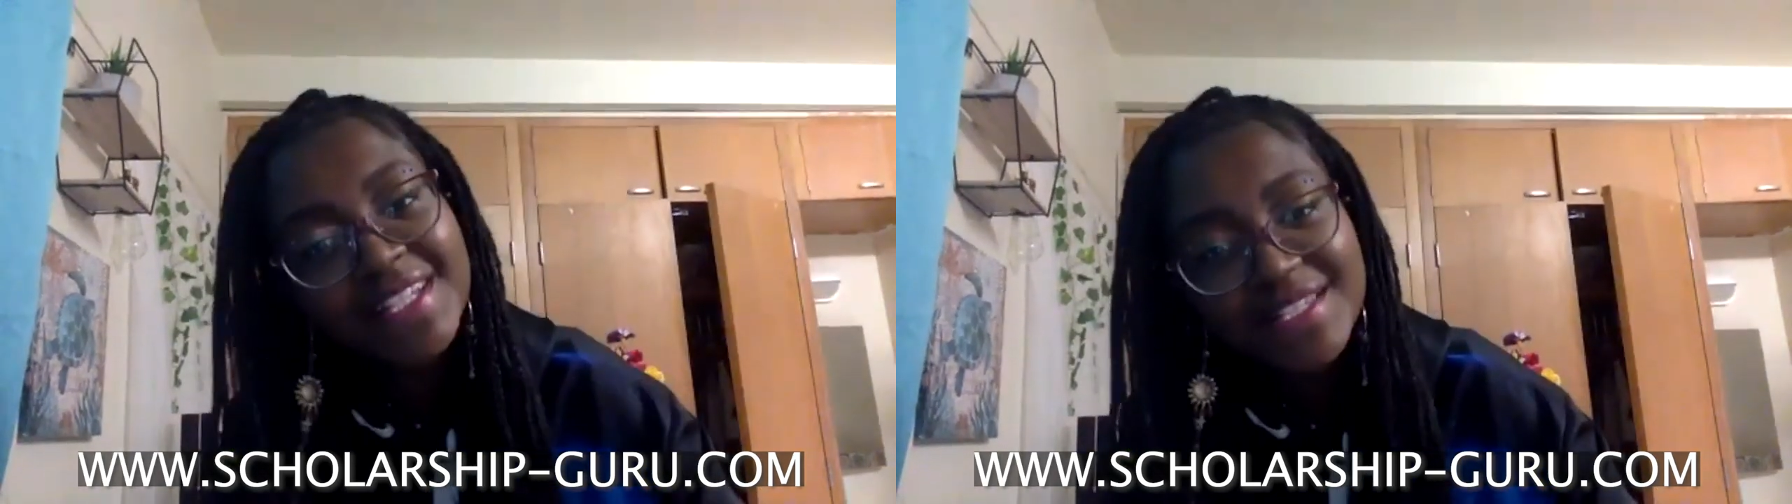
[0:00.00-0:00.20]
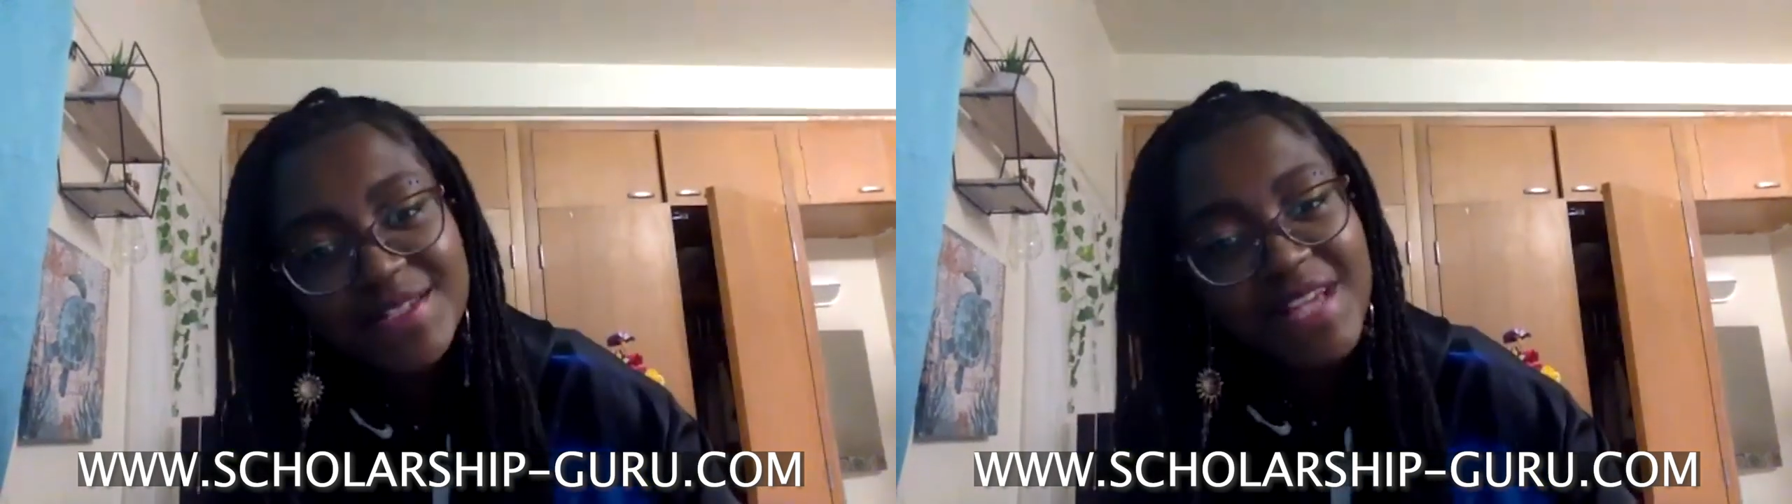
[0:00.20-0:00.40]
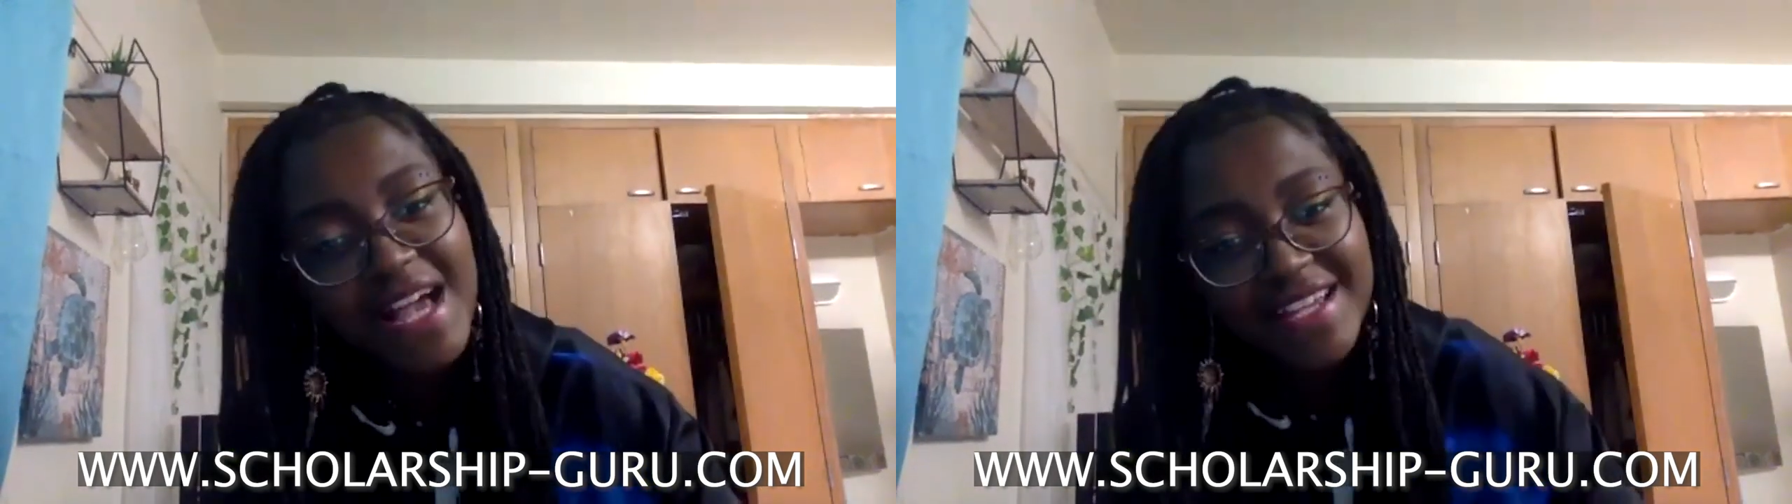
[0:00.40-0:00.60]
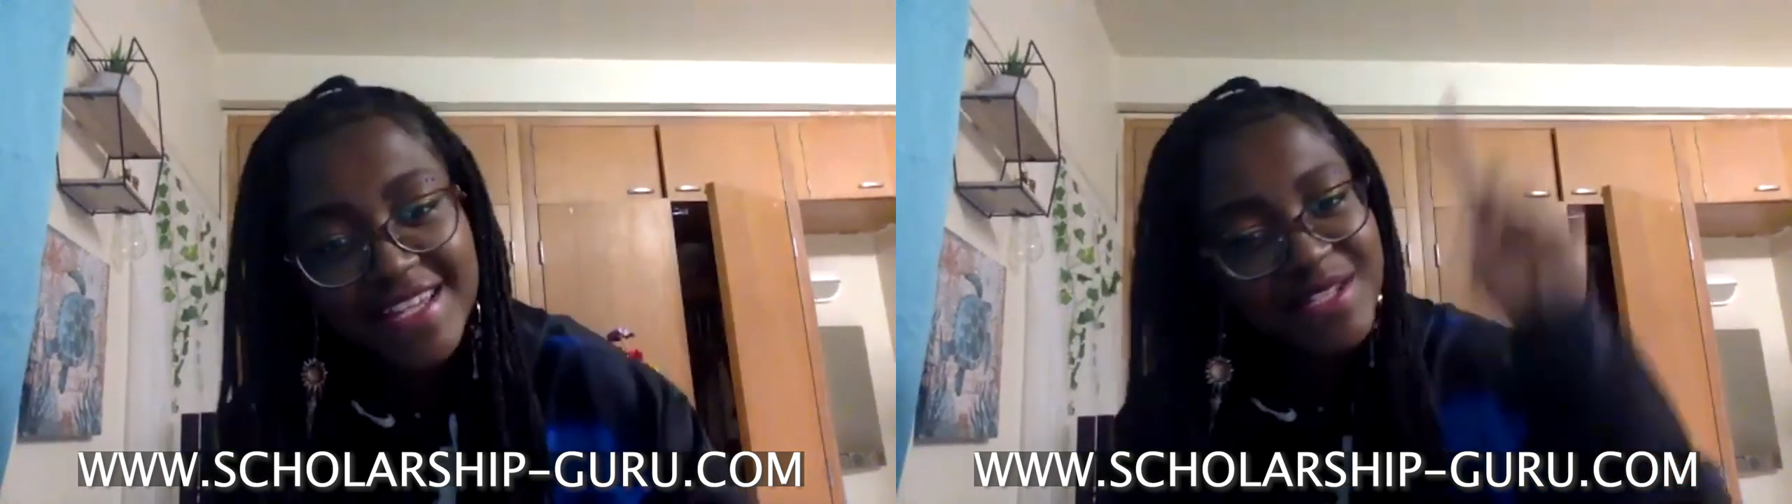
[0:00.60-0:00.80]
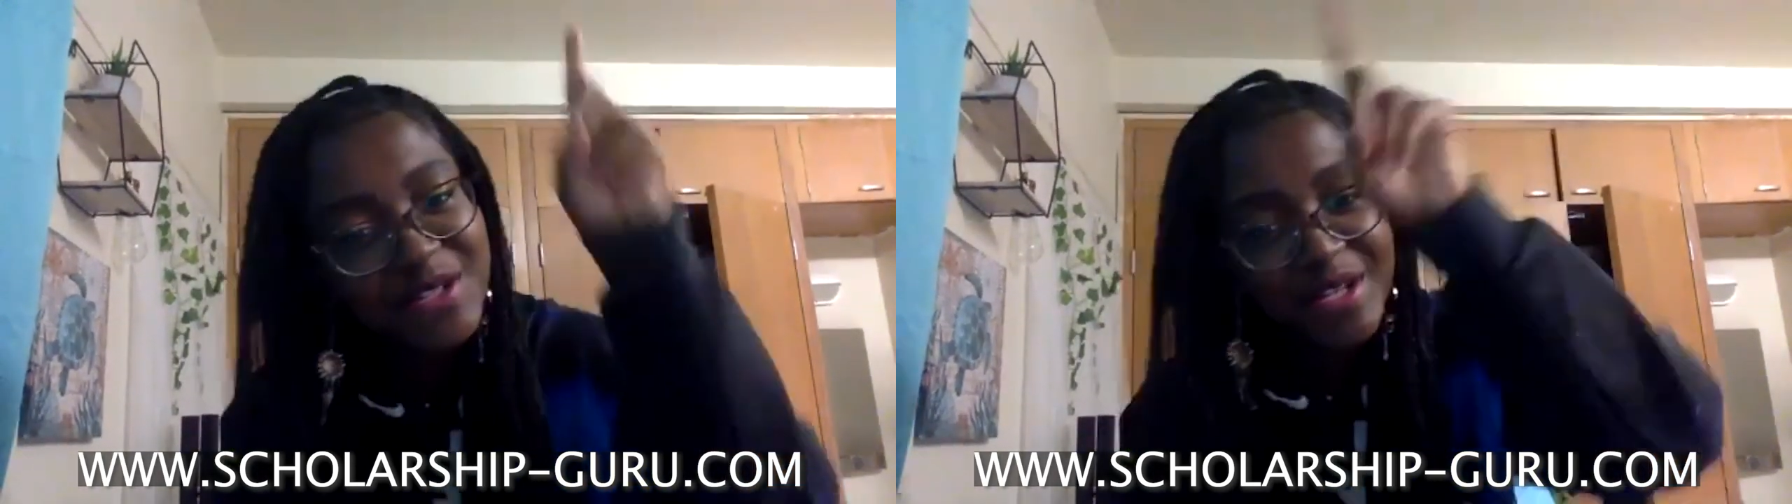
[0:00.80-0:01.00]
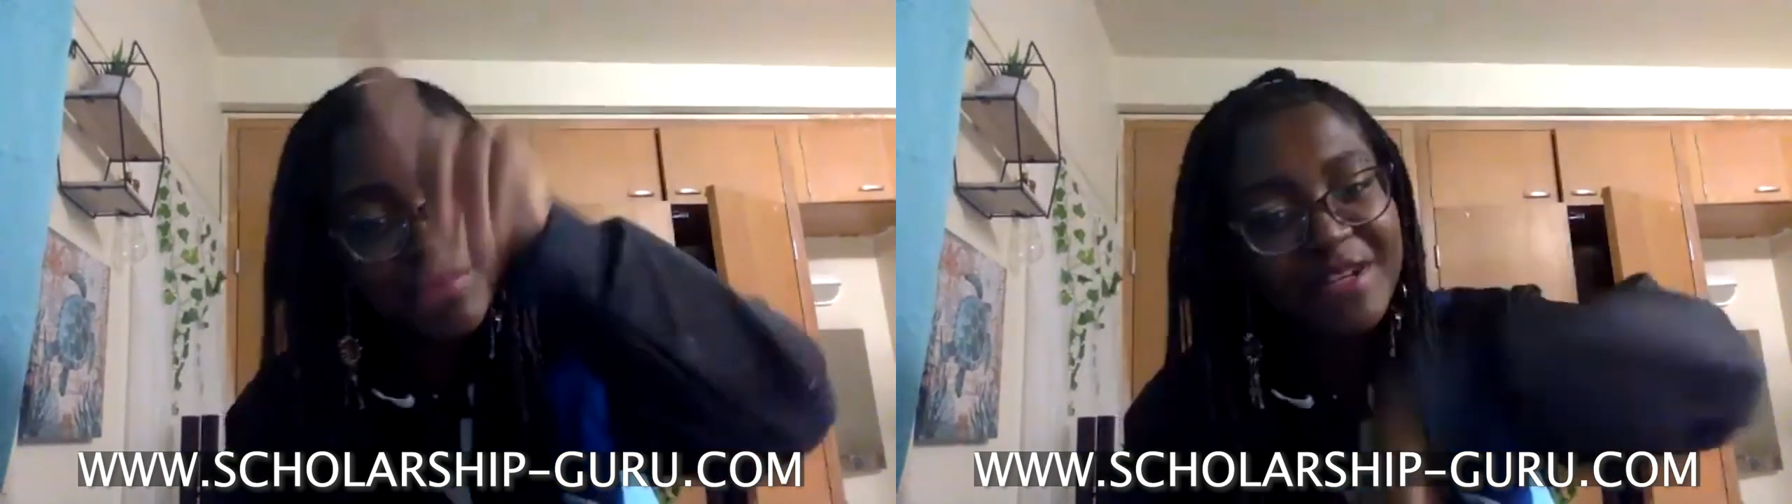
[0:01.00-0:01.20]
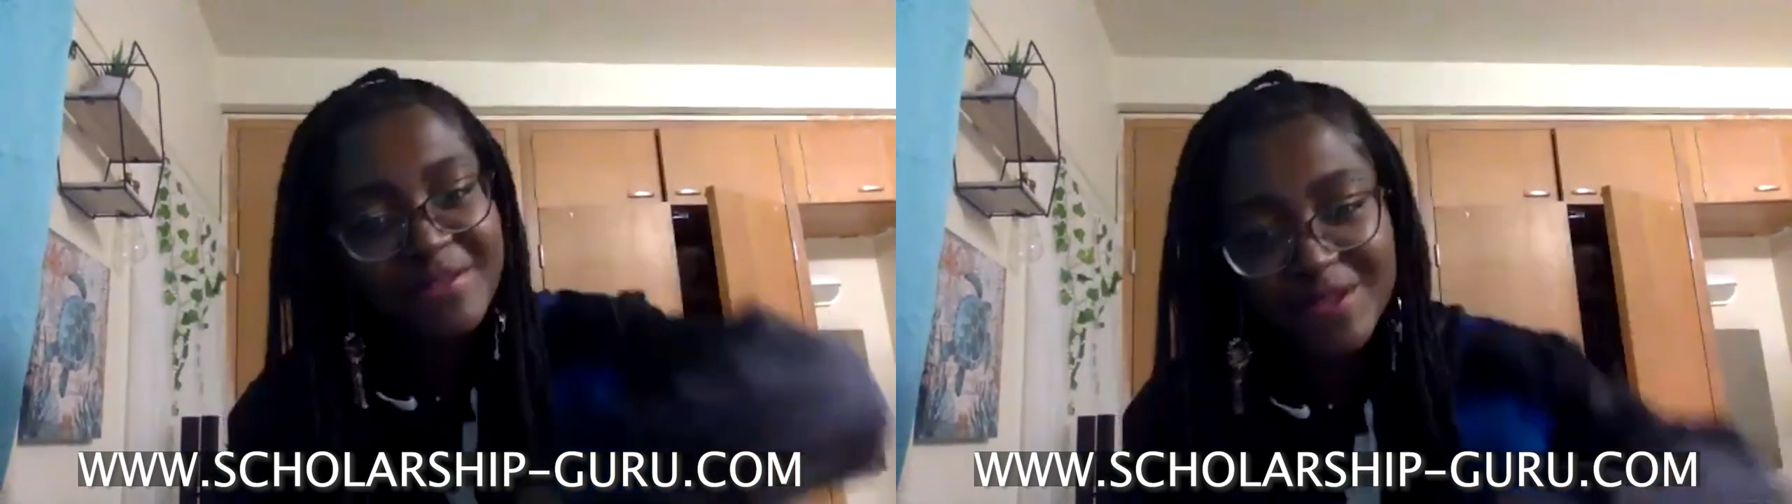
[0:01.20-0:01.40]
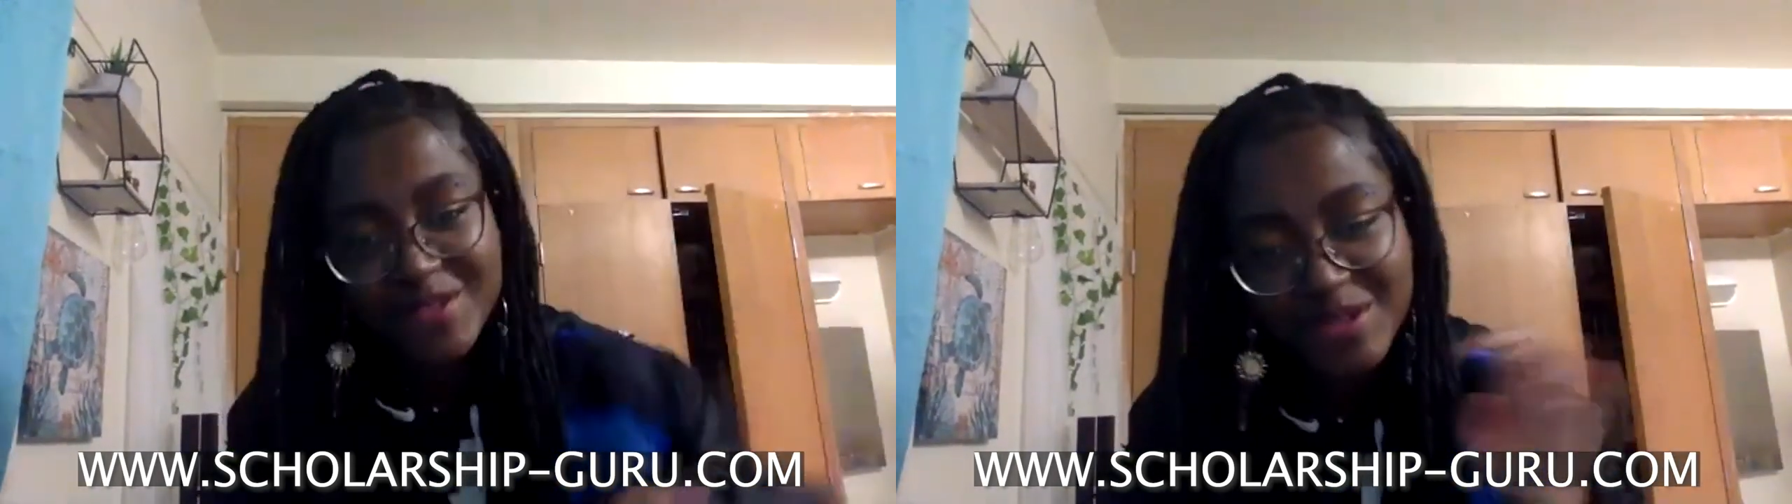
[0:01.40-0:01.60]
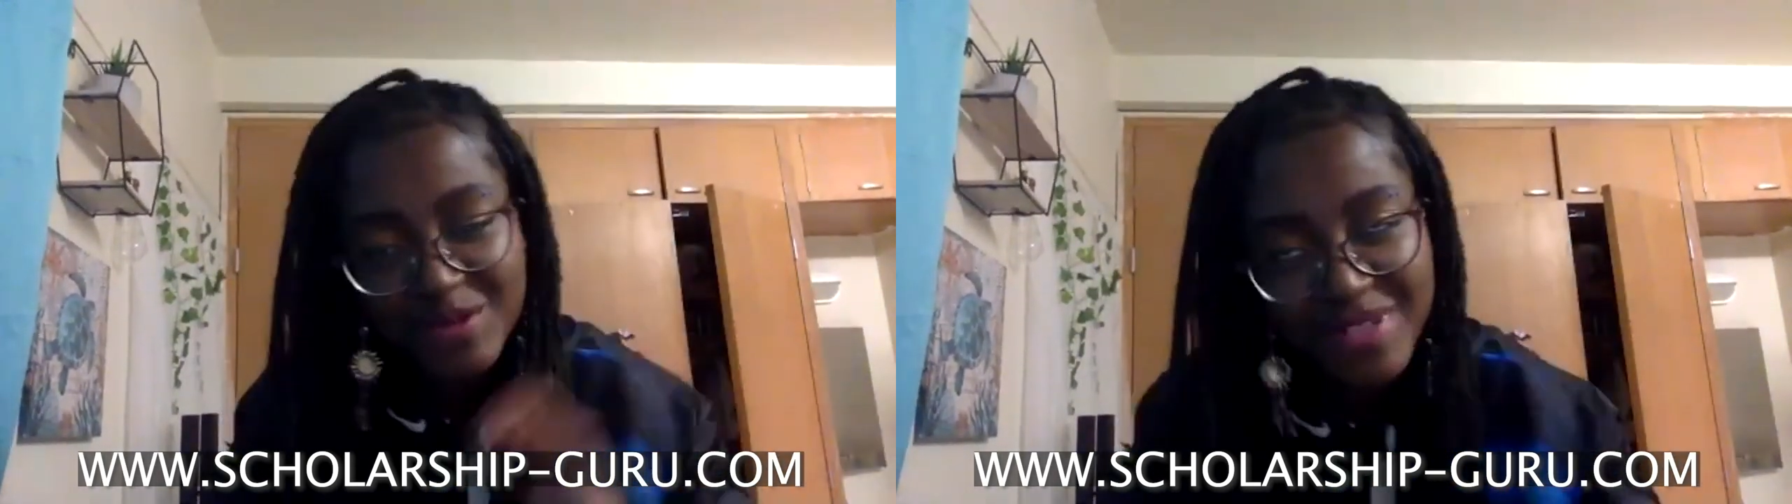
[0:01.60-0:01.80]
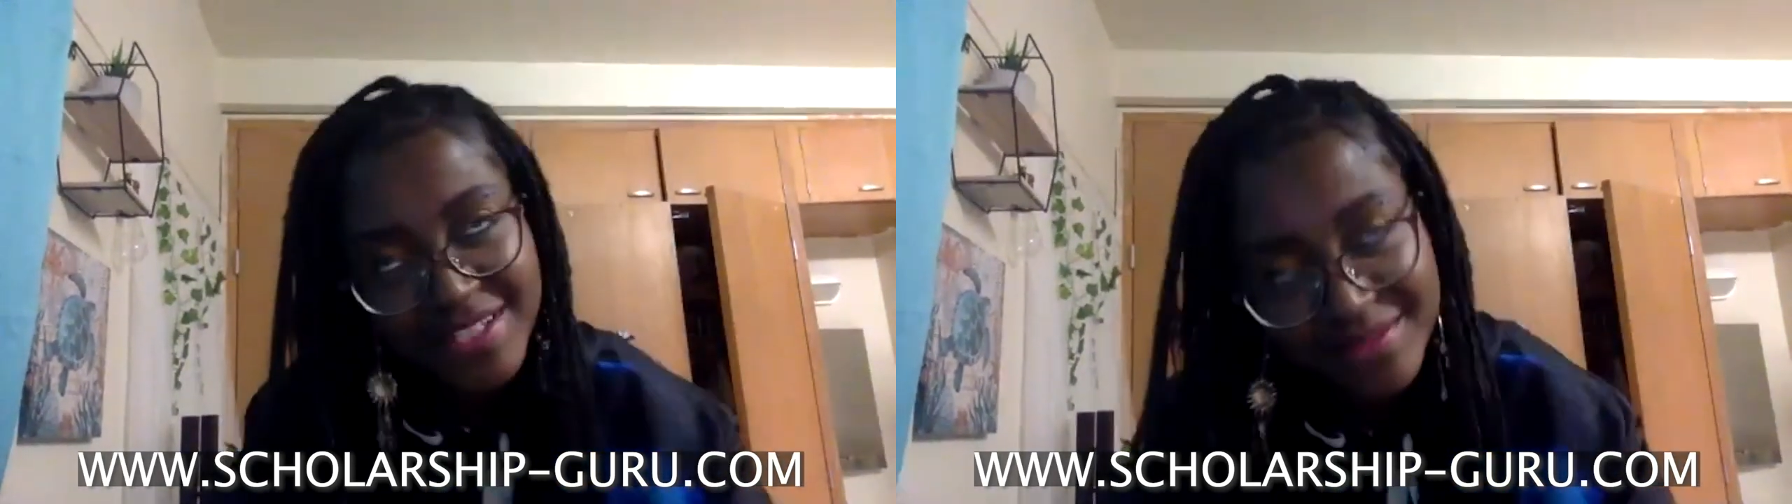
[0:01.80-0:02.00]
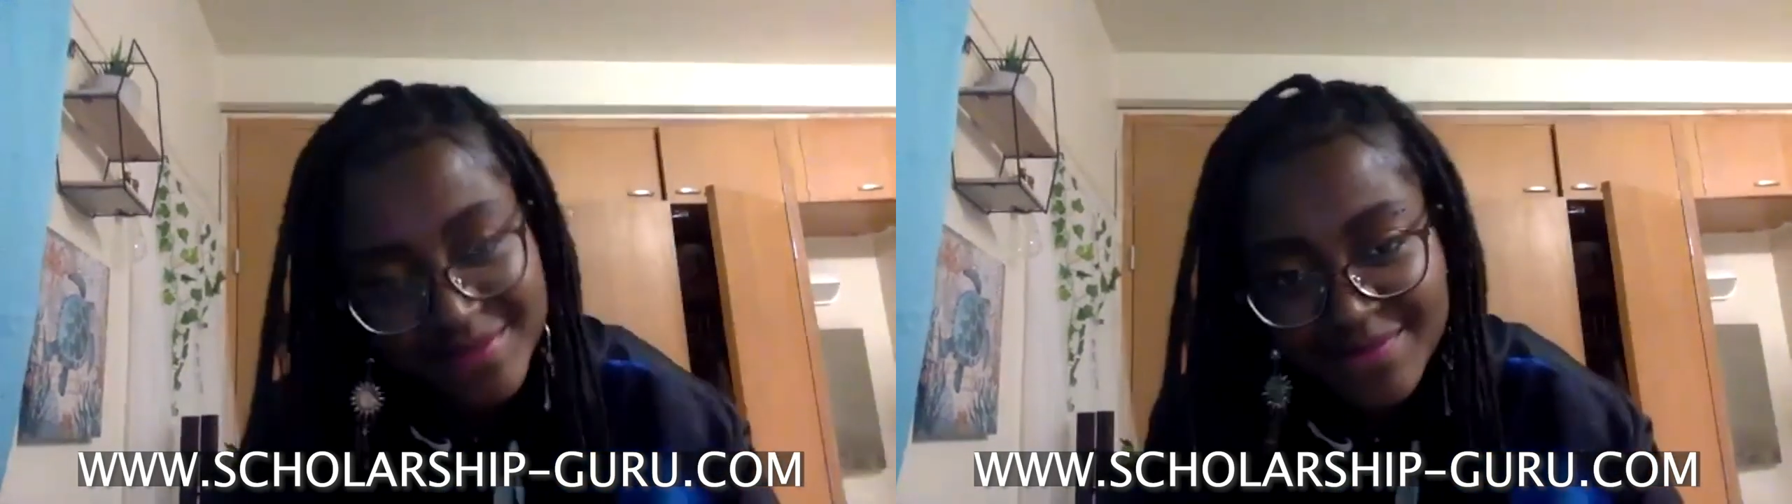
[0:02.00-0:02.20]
So I consider him my first in a way.